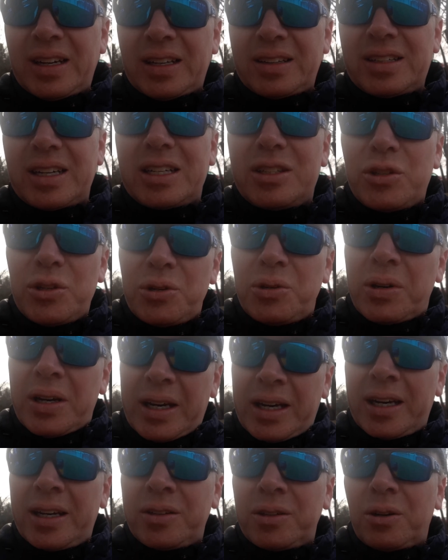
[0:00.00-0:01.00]
They do
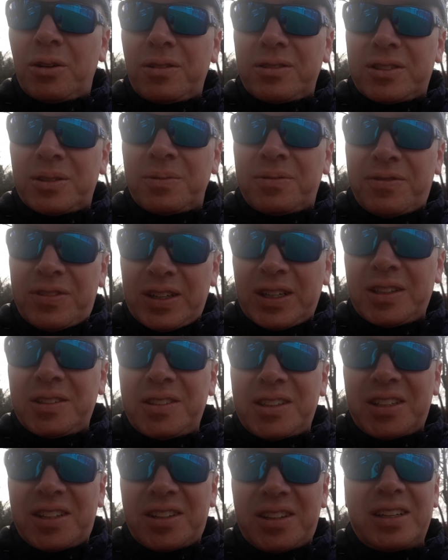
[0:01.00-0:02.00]
handle some
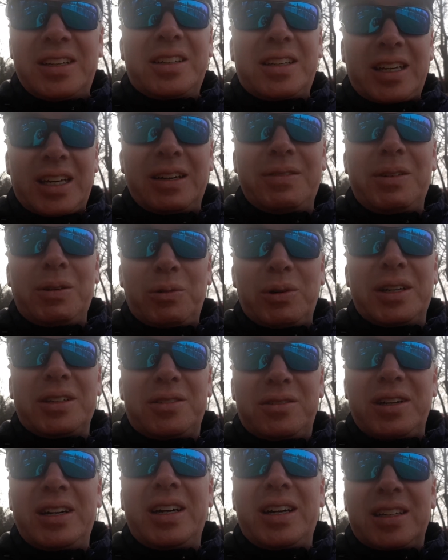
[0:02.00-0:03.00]
fairly thick, heavy,
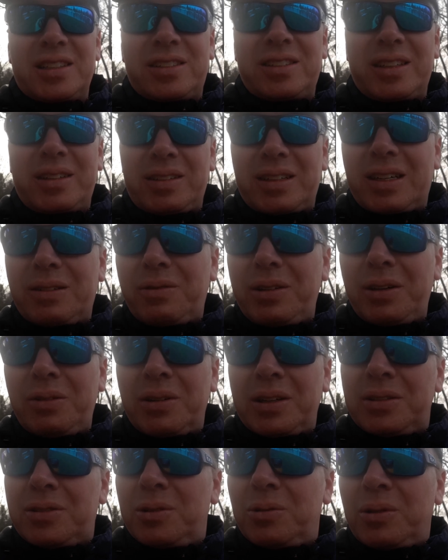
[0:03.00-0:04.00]
wet grass. We
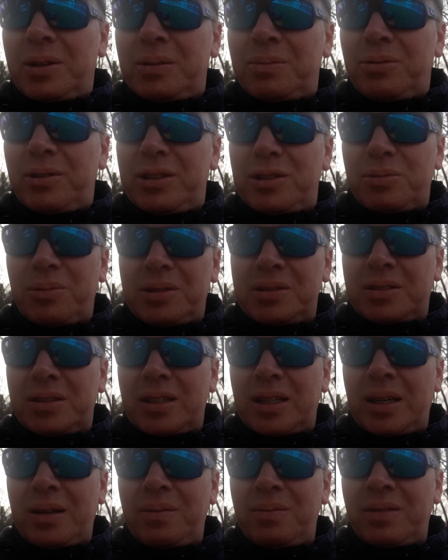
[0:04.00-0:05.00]
went to one place one
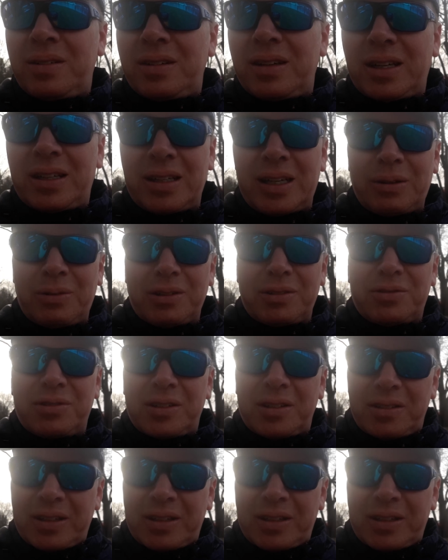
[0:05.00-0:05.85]
time, and I worked for a